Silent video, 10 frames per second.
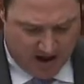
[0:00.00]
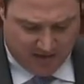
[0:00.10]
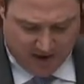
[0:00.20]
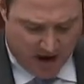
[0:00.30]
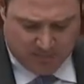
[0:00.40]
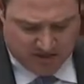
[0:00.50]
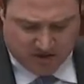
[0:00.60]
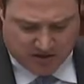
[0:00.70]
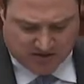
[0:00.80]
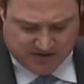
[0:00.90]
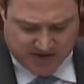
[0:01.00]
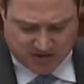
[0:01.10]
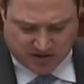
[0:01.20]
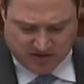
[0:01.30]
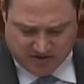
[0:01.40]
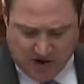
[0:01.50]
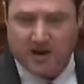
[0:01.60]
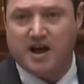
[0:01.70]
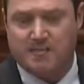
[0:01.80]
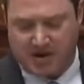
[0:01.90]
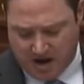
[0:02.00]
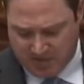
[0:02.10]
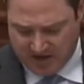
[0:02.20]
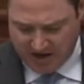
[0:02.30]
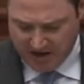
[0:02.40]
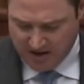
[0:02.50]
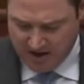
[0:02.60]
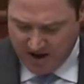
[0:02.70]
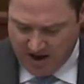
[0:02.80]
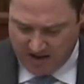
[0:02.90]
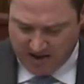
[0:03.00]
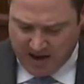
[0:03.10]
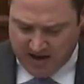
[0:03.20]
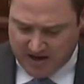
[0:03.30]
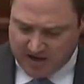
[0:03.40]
The competition is essentially starting up a company, and